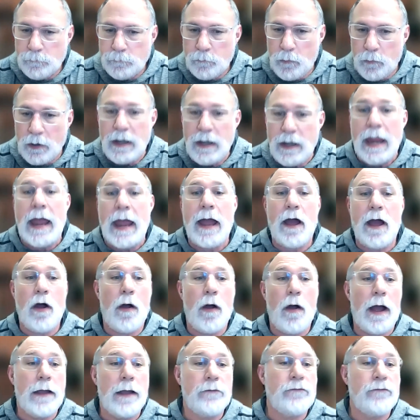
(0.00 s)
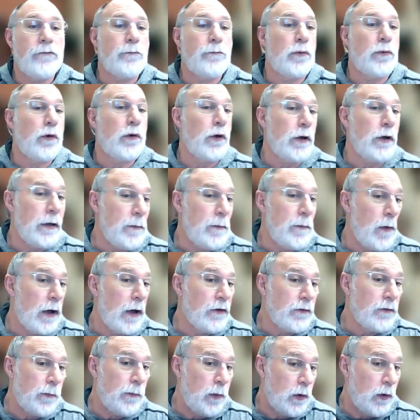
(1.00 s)
But now I've pretty
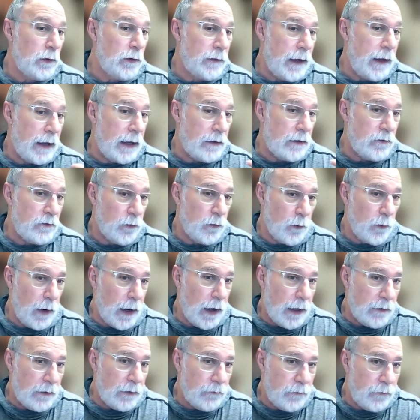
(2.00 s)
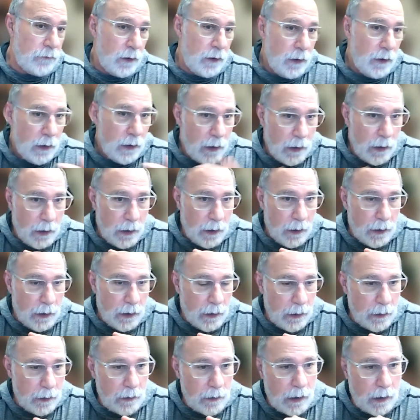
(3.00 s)
much put that to rest,
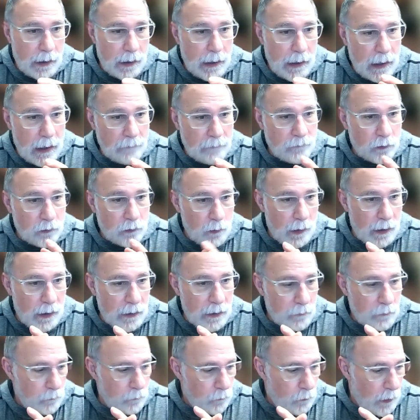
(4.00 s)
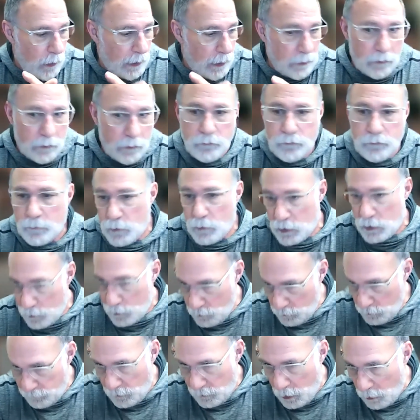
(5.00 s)
and I have a grant writer from the
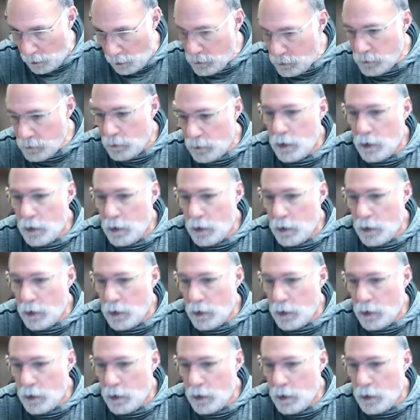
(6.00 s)
U of O